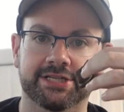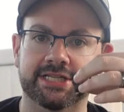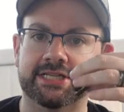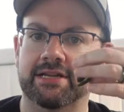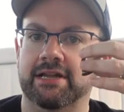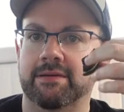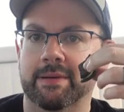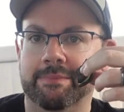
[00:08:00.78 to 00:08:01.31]

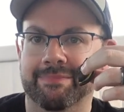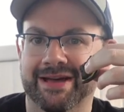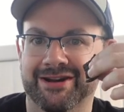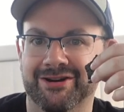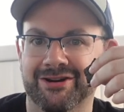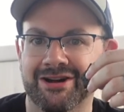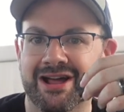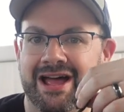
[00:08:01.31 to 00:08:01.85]
just a little bit
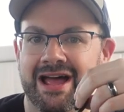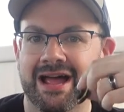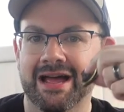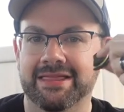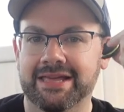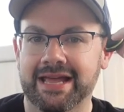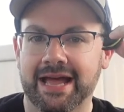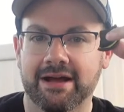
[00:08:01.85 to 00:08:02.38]
bitter.
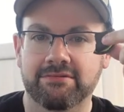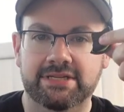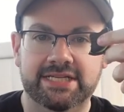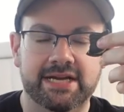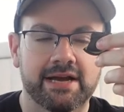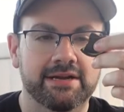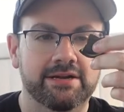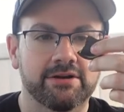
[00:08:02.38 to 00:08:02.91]
The
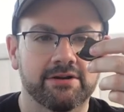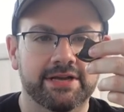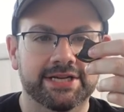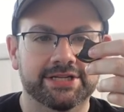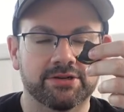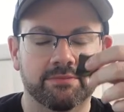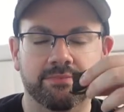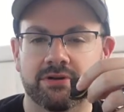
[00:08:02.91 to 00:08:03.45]
outside cookie
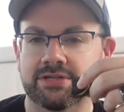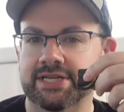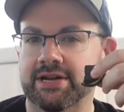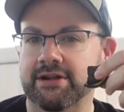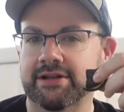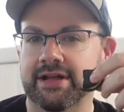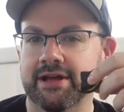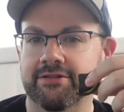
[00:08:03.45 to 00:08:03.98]
sort of pulls it
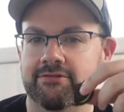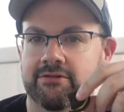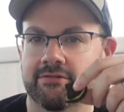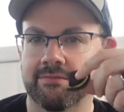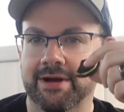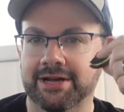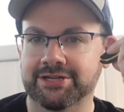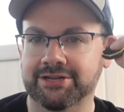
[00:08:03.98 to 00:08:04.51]
all together to
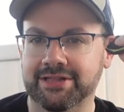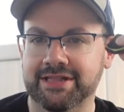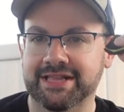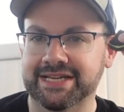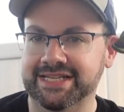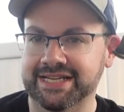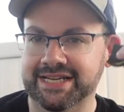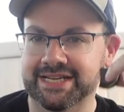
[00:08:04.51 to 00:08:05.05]
remind you that
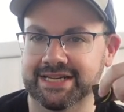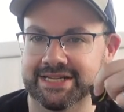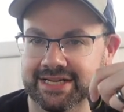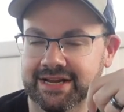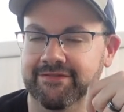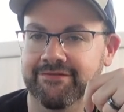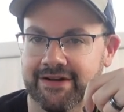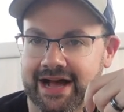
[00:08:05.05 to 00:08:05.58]
this is,
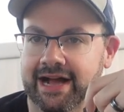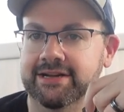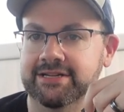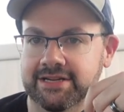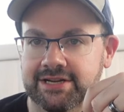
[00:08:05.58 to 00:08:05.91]
in fact, a